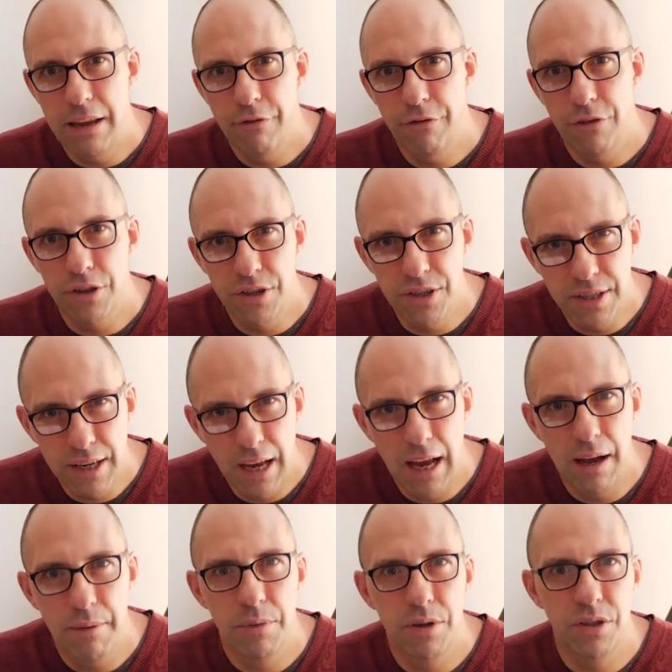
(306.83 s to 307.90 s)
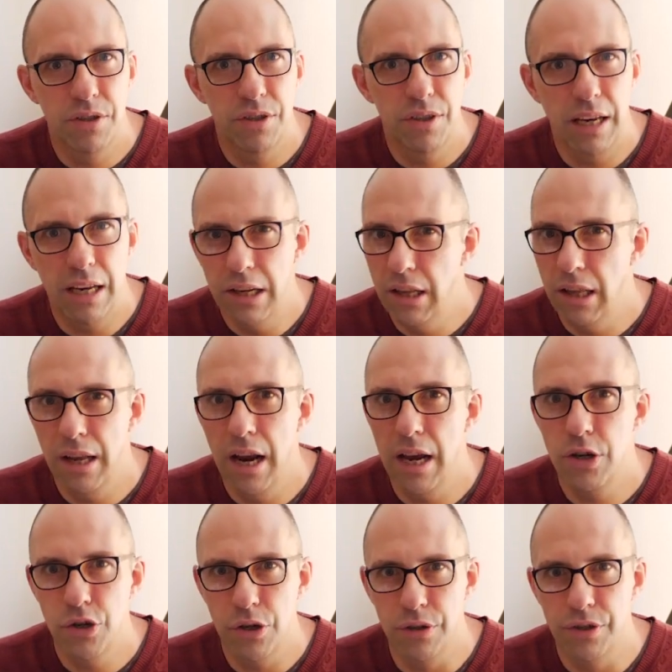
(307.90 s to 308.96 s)
if the psalmist's
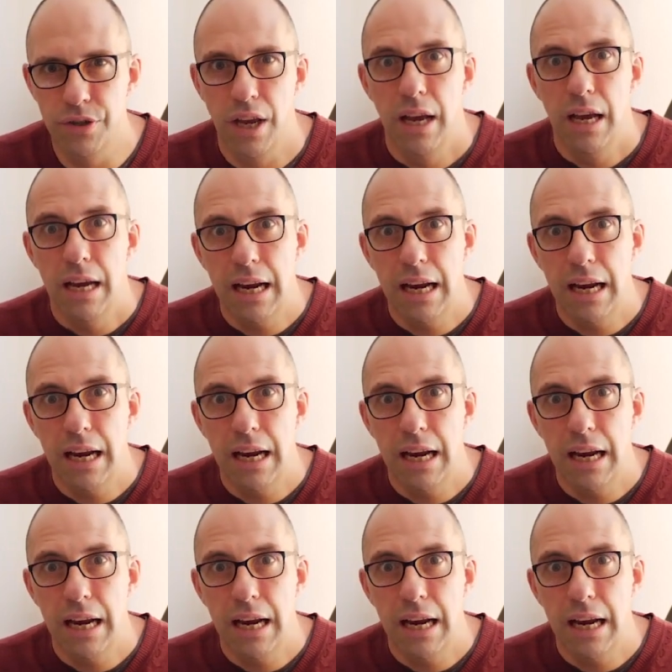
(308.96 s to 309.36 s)
inclinations